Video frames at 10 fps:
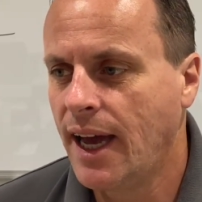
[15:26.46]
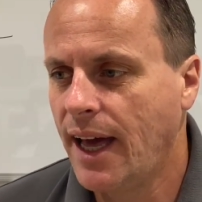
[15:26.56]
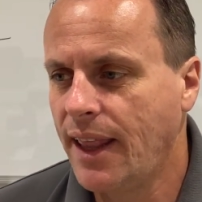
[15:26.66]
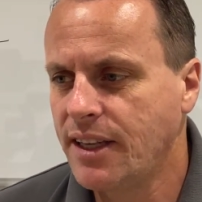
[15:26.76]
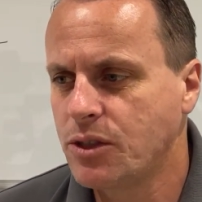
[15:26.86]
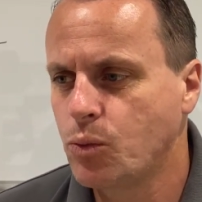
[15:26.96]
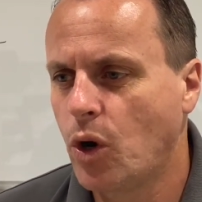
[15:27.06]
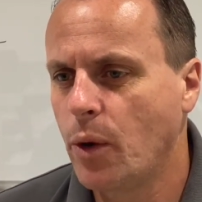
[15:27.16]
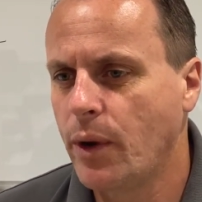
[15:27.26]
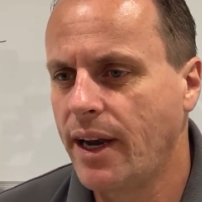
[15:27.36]
And this is
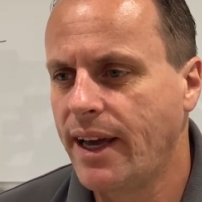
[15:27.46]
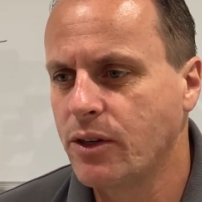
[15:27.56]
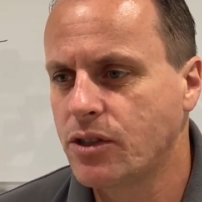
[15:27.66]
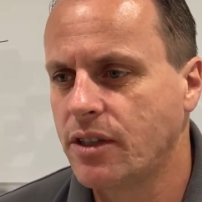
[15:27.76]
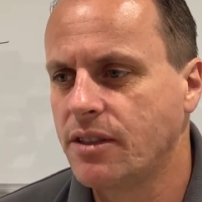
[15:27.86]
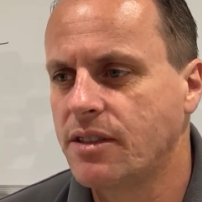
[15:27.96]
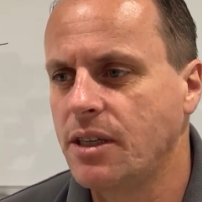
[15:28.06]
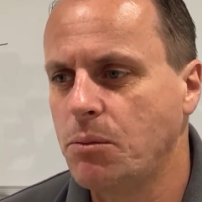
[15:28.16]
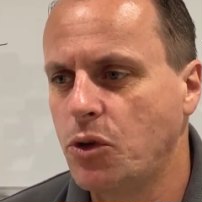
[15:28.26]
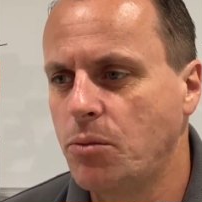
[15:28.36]
why we're now starting to see
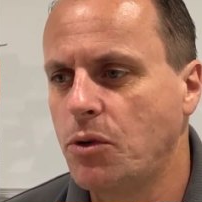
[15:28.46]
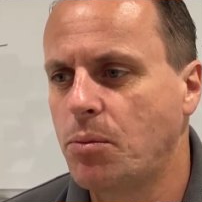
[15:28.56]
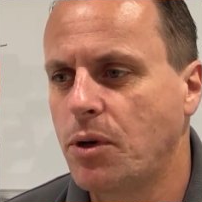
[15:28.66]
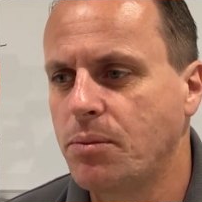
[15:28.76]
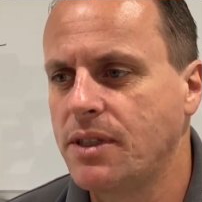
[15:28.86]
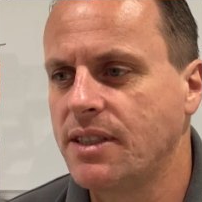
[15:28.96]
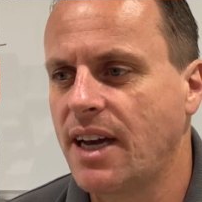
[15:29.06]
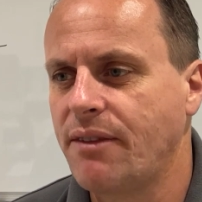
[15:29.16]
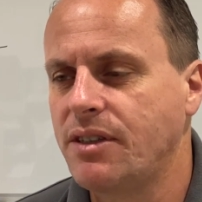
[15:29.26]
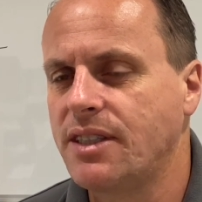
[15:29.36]
more and more properties
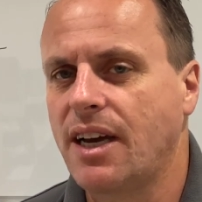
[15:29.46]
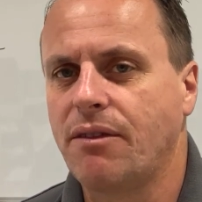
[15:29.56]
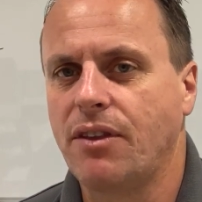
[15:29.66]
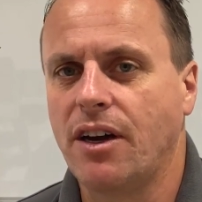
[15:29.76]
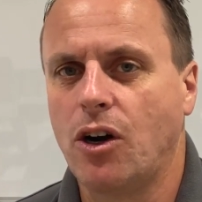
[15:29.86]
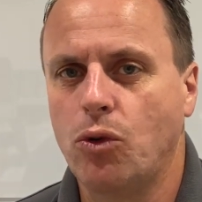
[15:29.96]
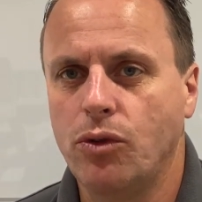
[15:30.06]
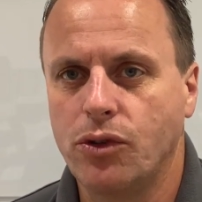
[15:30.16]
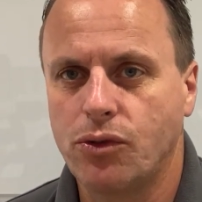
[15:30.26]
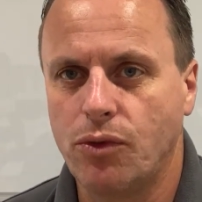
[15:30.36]
having to have their whole
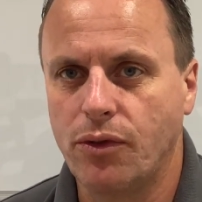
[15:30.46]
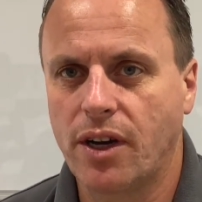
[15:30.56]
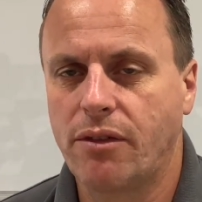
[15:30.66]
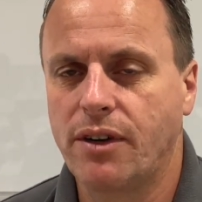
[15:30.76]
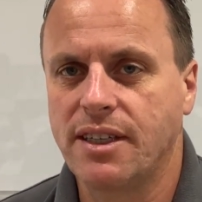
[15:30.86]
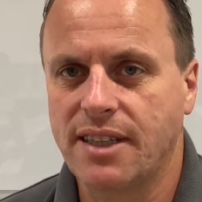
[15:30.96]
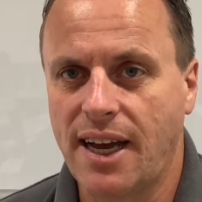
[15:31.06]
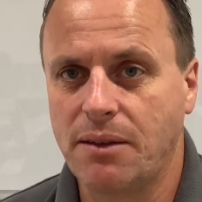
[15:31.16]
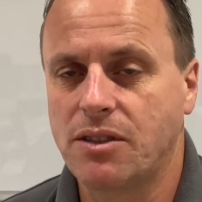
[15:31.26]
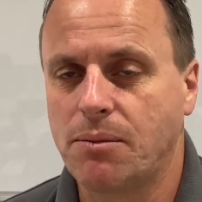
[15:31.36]
roof coverings
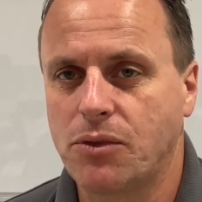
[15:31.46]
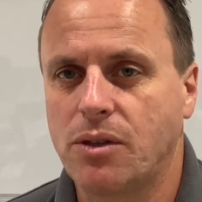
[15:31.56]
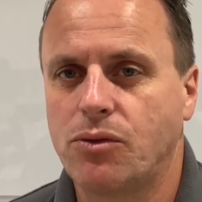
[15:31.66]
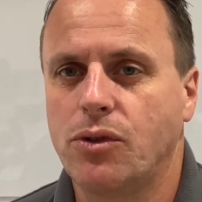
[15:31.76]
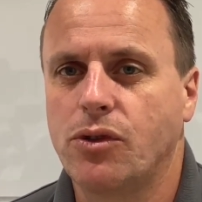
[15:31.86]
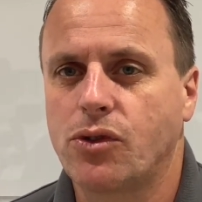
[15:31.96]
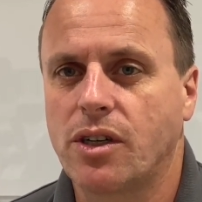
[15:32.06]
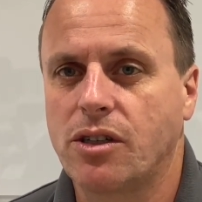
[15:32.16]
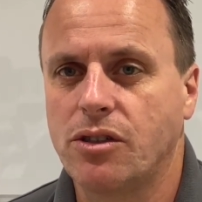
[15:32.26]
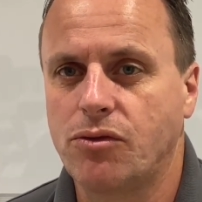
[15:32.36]
and sometimes roof
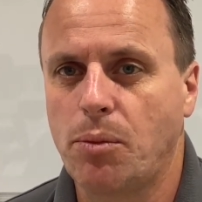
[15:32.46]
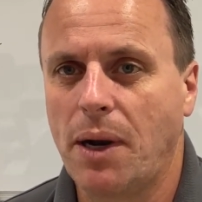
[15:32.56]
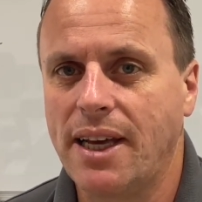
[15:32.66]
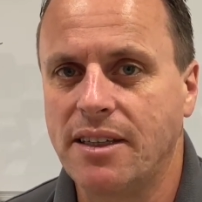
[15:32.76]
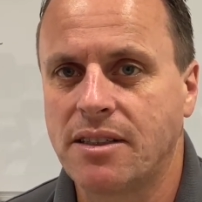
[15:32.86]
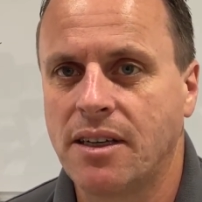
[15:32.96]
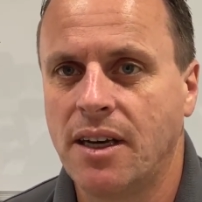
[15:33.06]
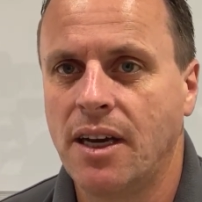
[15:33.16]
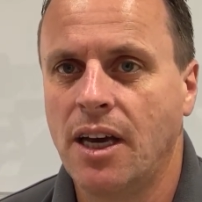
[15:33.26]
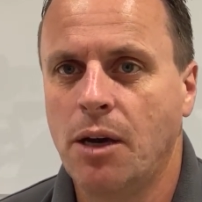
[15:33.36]
structures replaced,
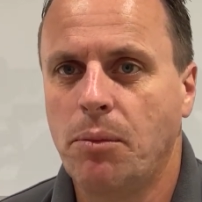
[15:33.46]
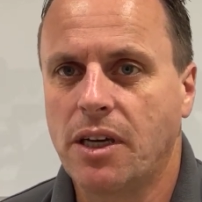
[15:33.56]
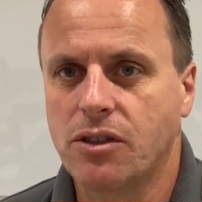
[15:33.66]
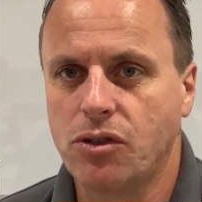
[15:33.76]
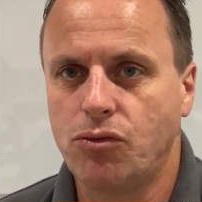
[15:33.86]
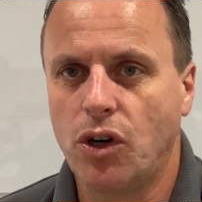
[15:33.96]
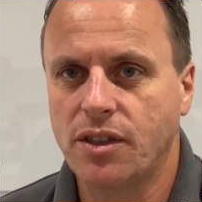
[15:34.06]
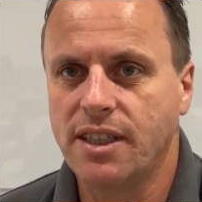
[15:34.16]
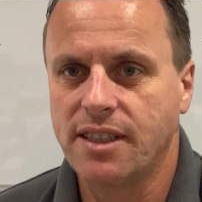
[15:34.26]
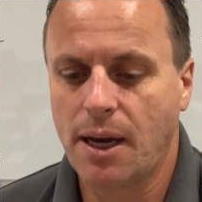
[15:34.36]
because the rot
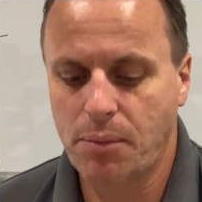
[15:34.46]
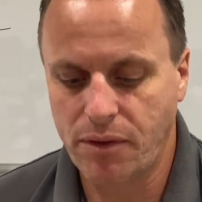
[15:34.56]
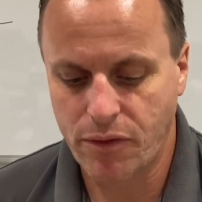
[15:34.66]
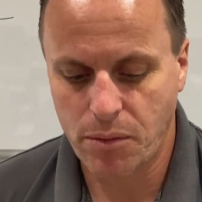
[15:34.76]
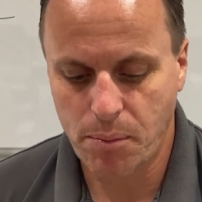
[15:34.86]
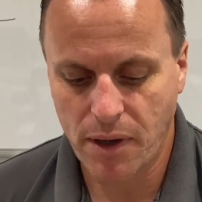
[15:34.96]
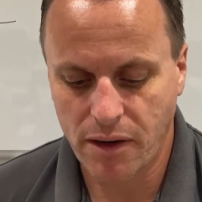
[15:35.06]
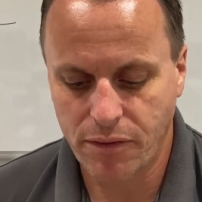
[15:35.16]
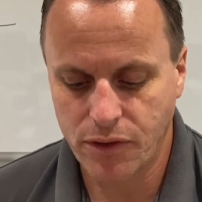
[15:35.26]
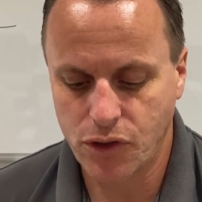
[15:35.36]
is happening from
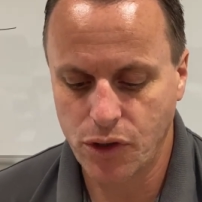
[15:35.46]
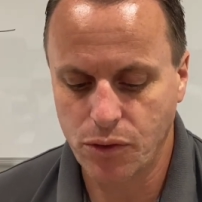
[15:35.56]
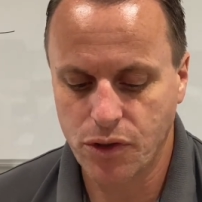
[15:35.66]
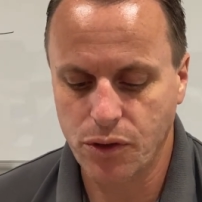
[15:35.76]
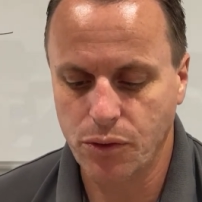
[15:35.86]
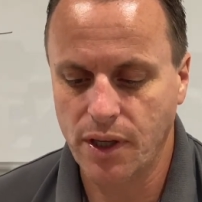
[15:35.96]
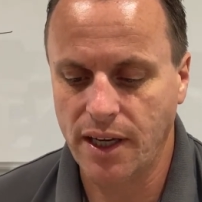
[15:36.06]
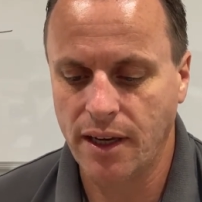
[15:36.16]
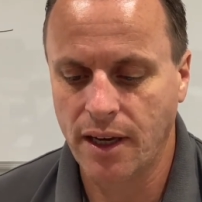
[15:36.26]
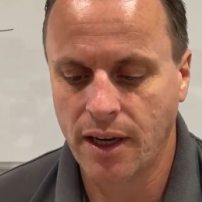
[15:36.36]
above due to
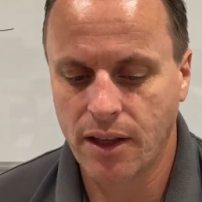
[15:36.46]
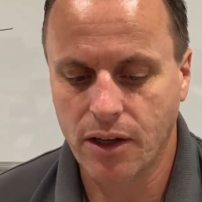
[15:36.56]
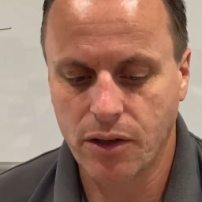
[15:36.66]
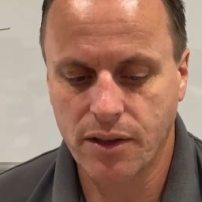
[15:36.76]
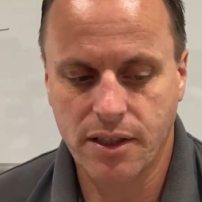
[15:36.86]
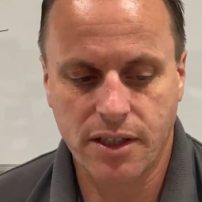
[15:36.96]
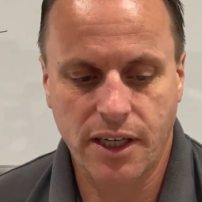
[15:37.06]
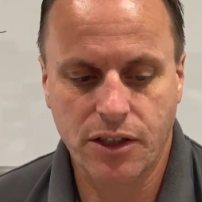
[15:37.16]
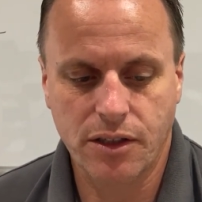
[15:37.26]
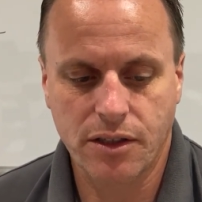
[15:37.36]
the
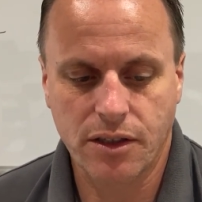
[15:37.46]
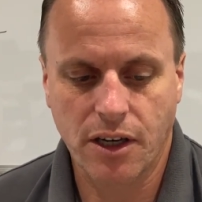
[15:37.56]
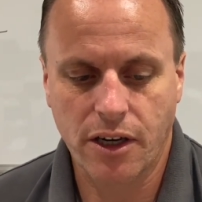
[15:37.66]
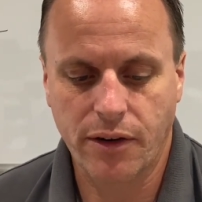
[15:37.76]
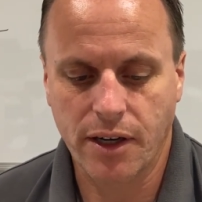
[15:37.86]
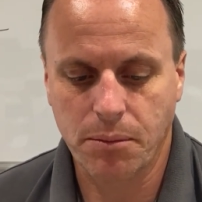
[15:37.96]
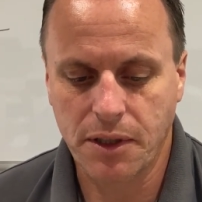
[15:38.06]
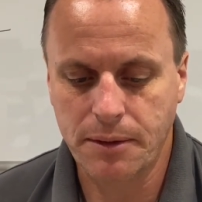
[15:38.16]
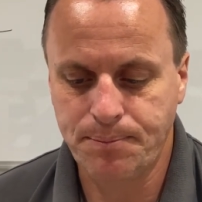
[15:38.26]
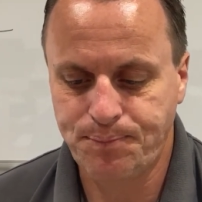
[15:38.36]
condensation that's occurring up there.